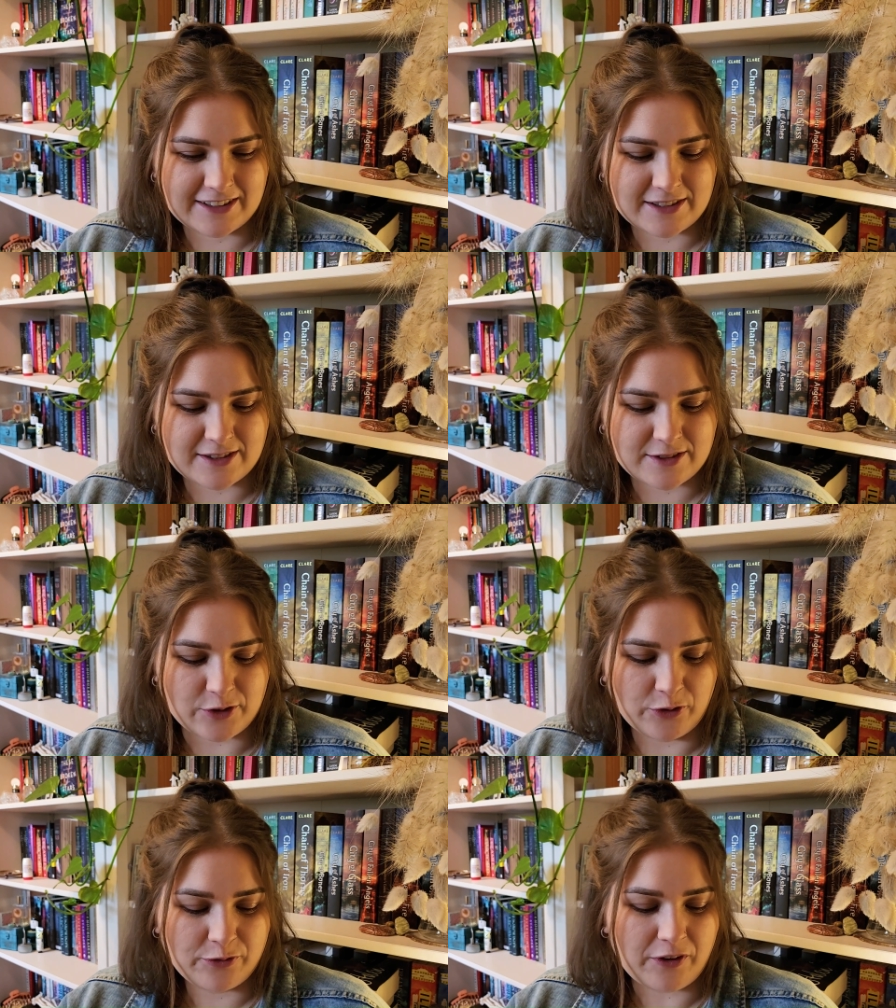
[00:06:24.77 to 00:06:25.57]

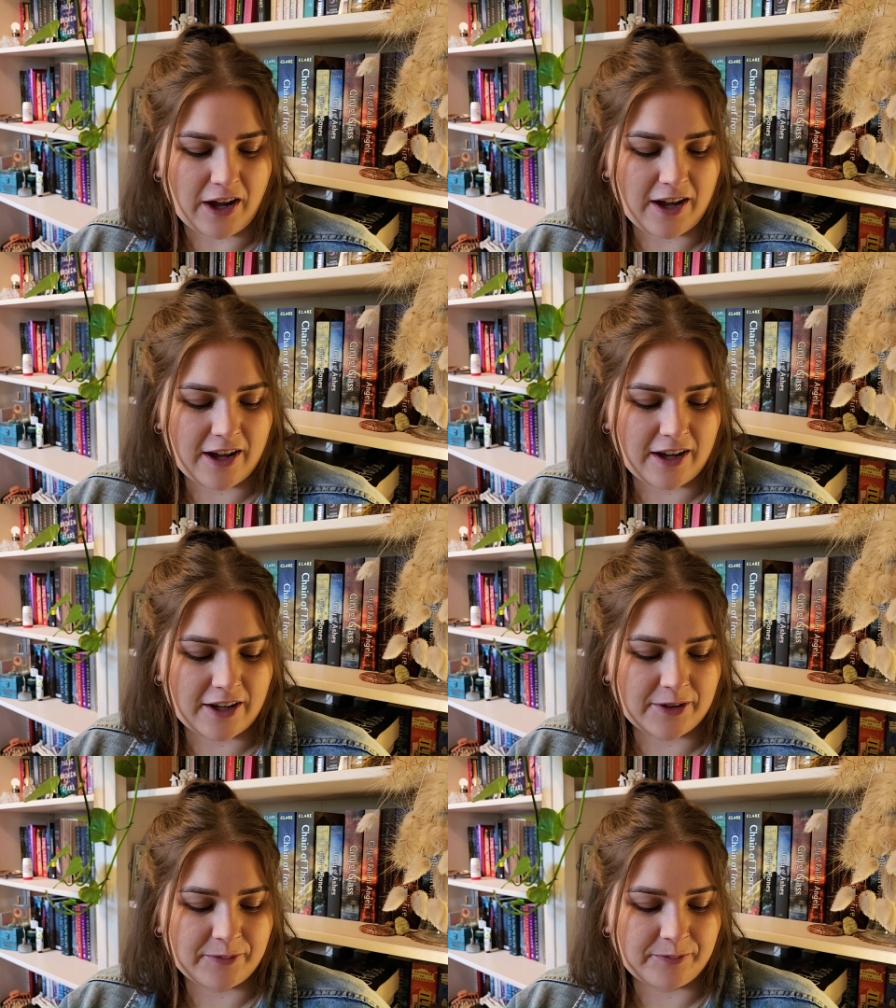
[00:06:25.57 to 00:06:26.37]
so
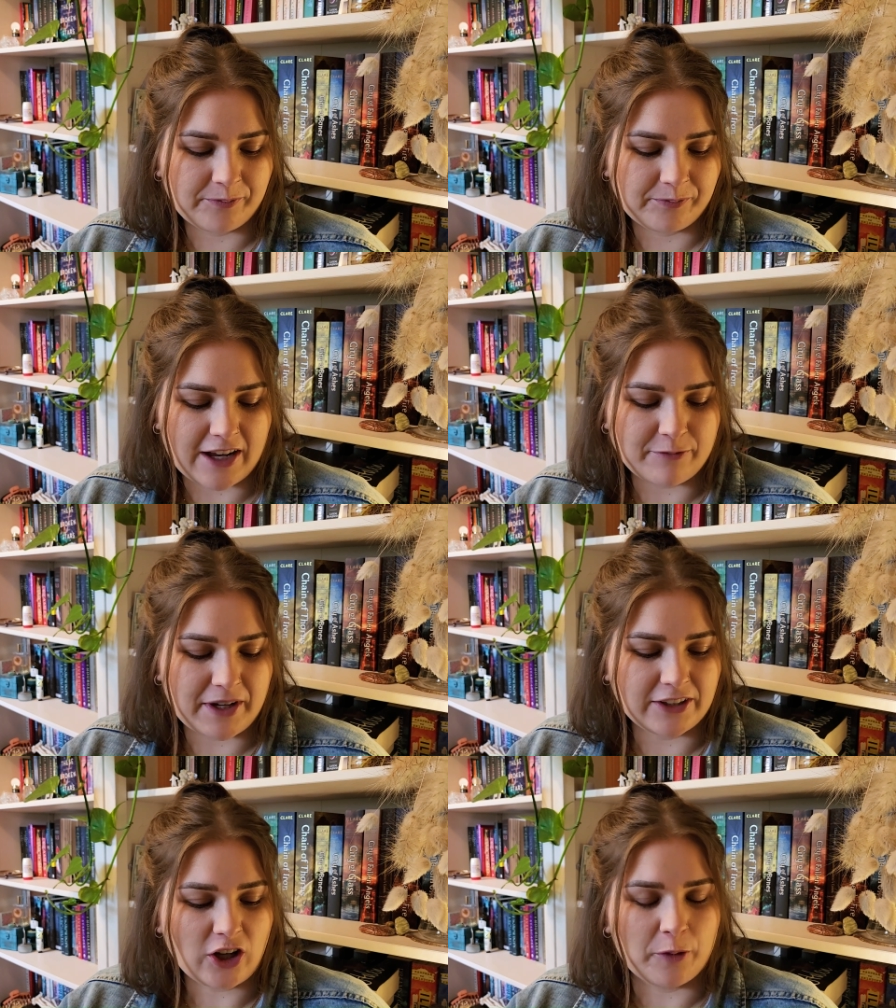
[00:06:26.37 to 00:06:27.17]
far i've
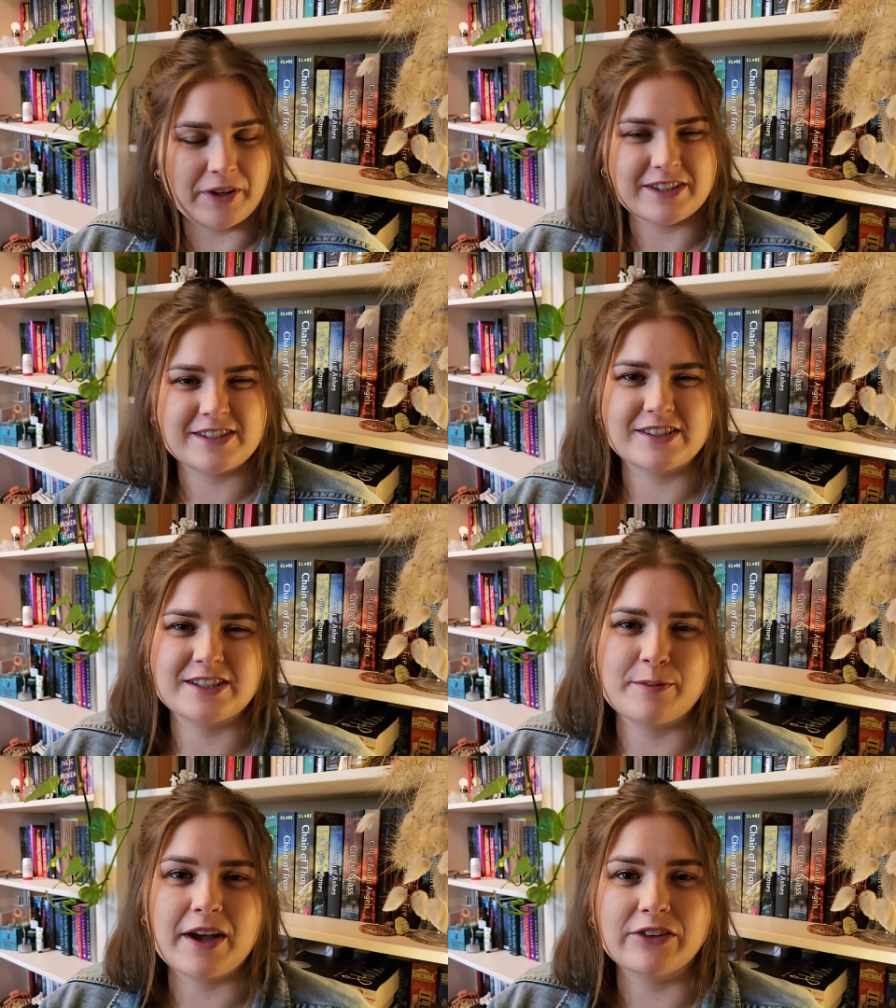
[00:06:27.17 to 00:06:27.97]
made comments just
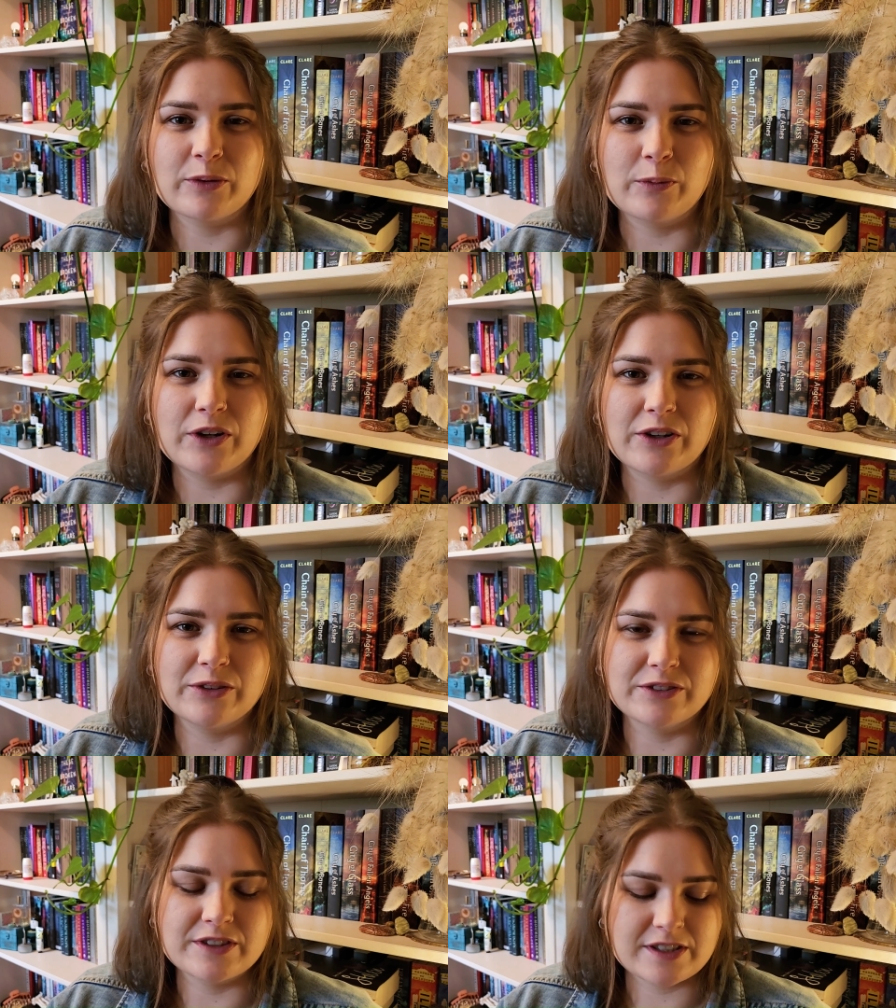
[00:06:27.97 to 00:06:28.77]
about the
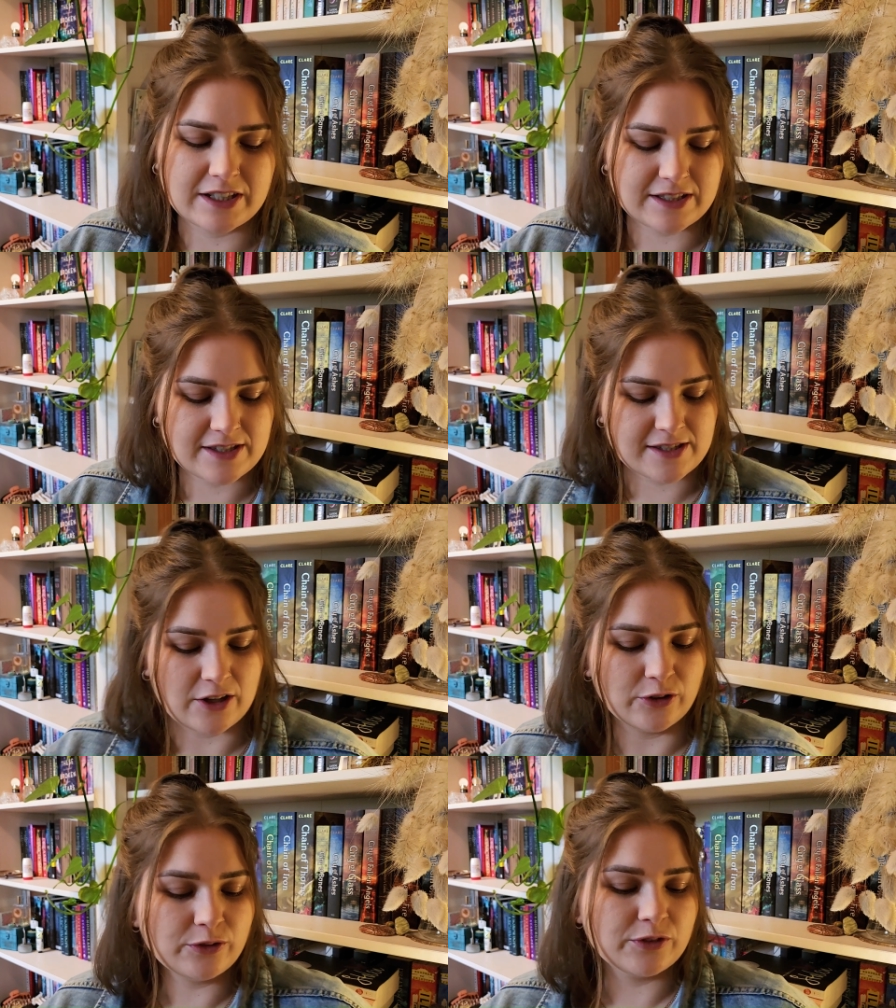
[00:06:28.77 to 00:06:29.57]
world
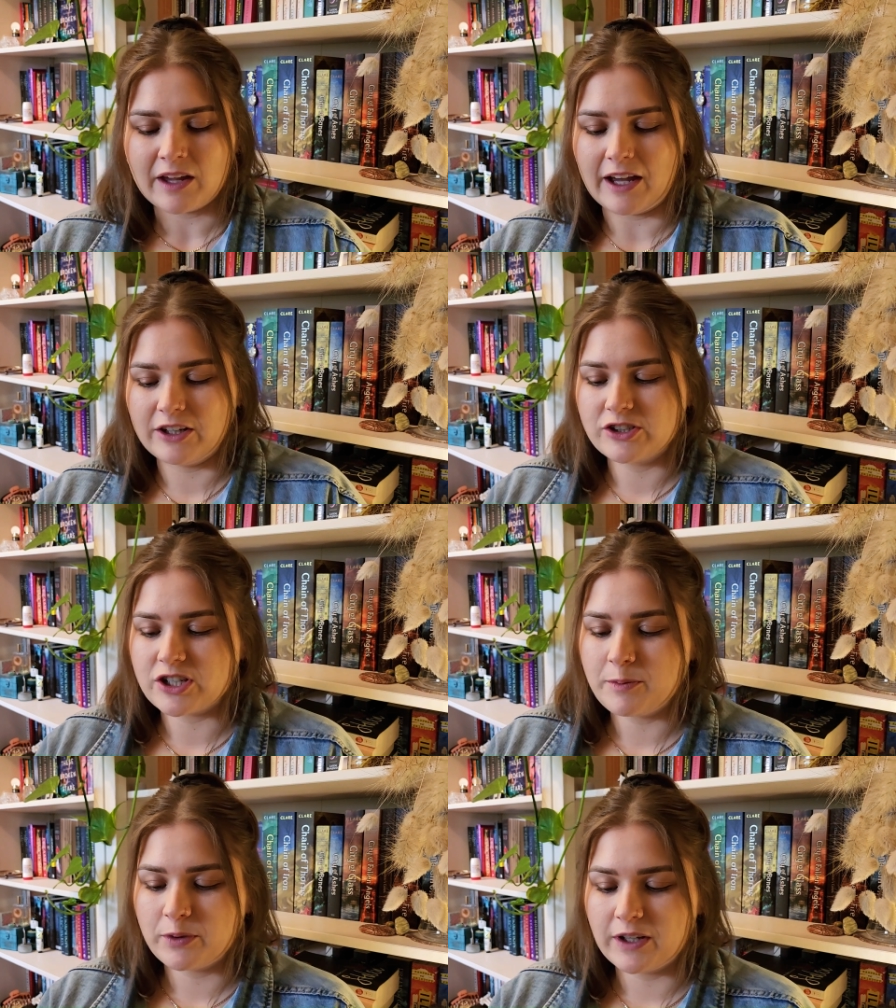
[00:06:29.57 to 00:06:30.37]
itself i
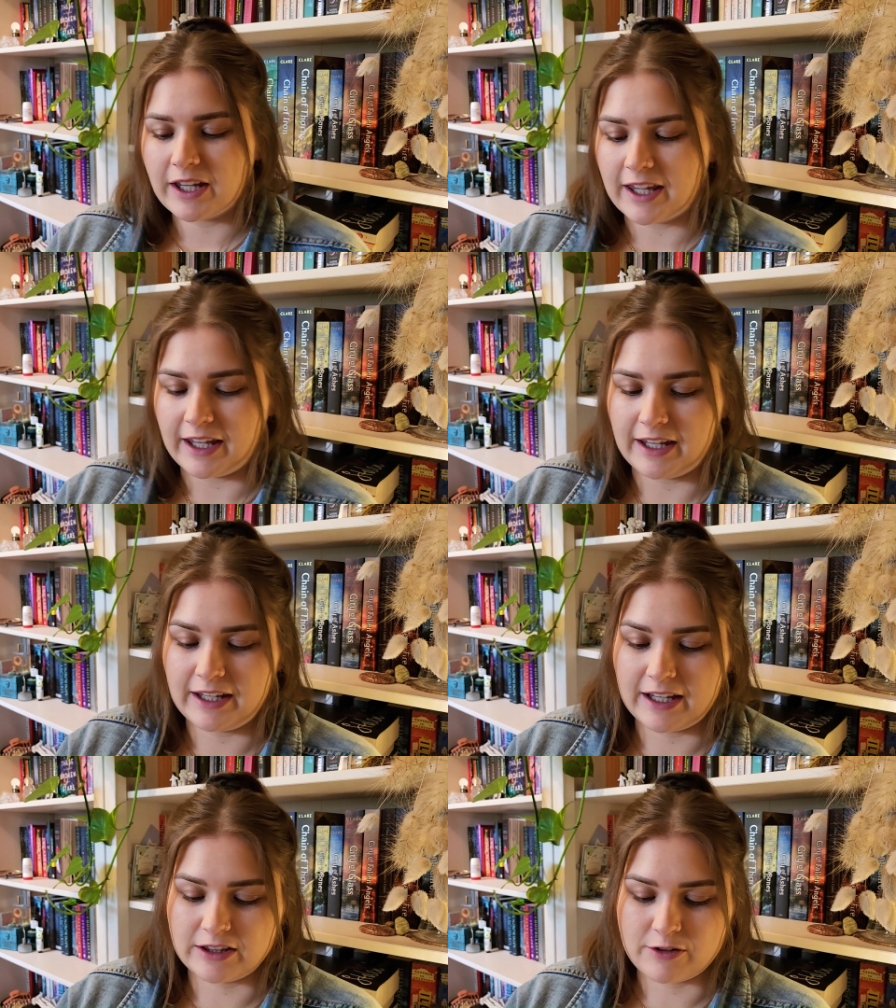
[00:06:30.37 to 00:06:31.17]
usually put a
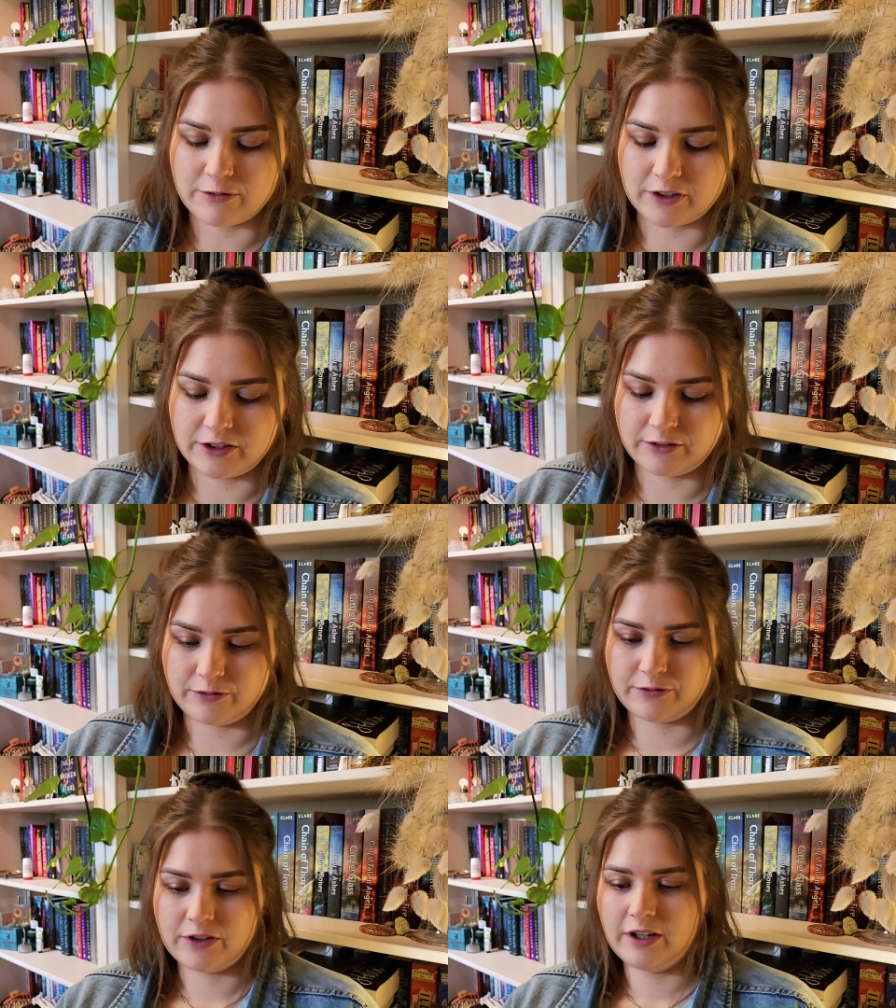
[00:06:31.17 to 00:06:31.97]
key at the front of
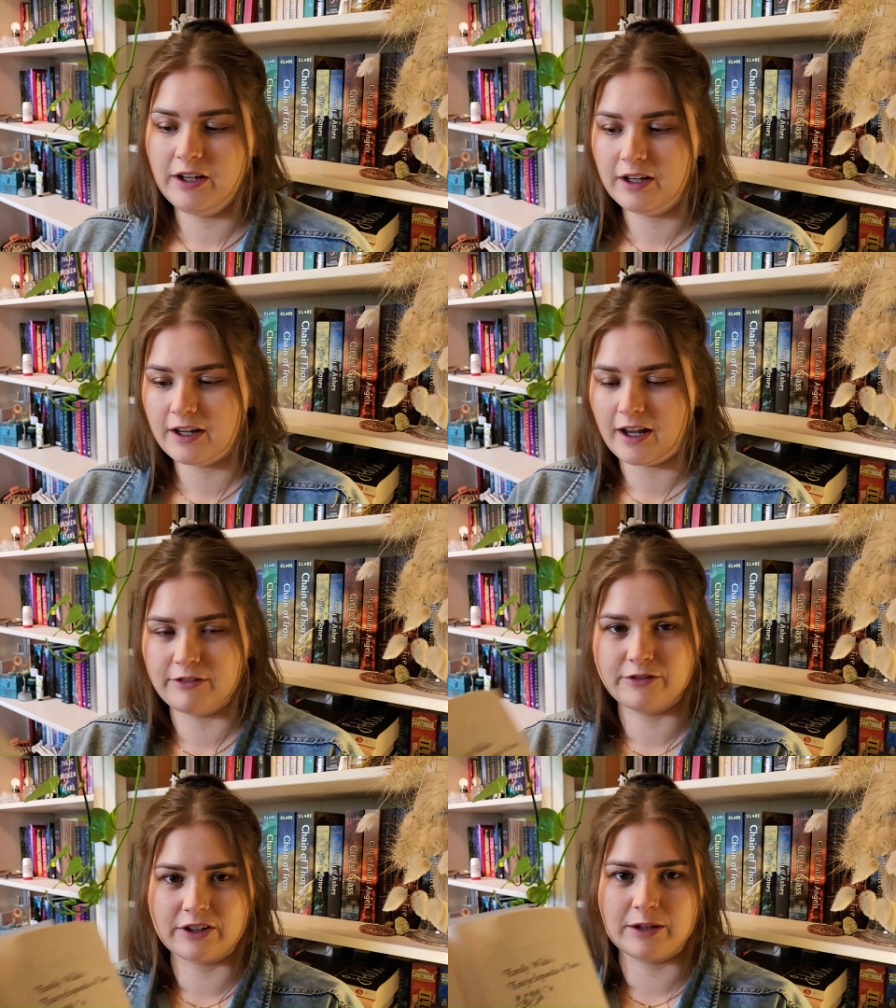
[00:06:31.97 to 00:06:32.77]
every